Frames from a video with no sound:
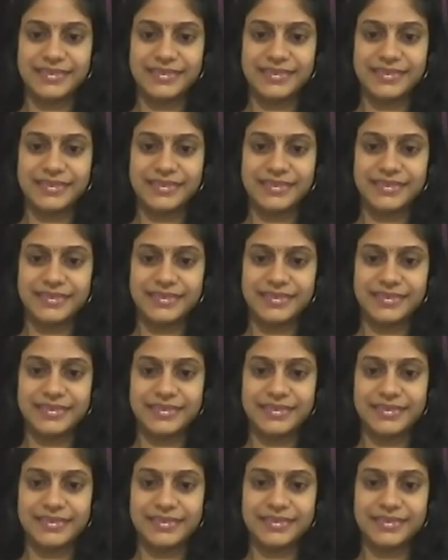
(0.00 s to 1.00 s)

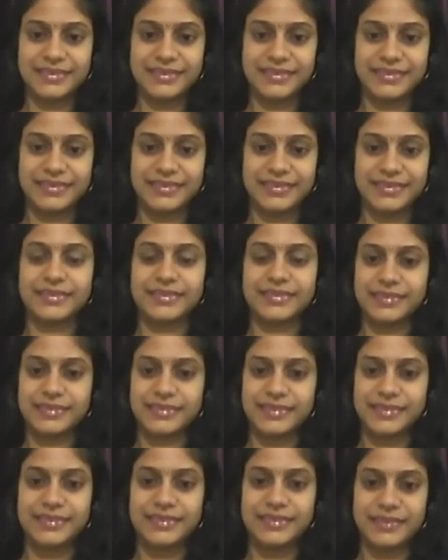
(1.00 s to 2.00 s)

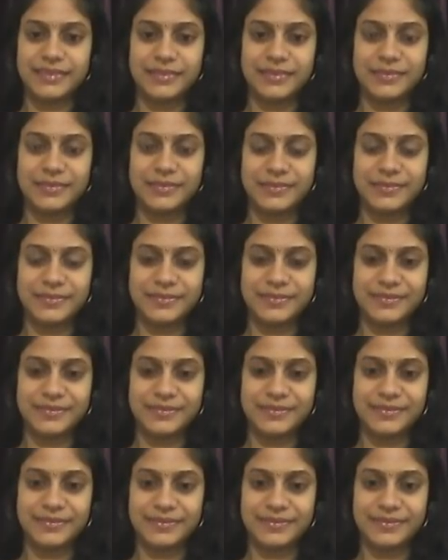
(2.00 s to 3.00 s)

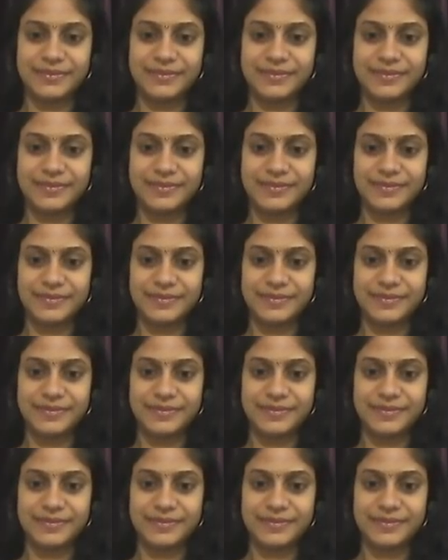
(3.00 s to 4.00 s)

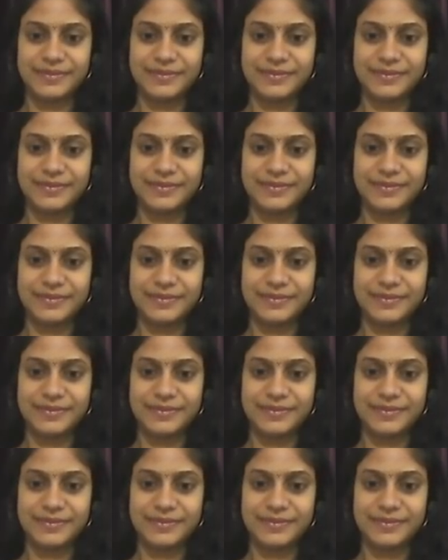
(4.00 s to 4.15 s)
(silent)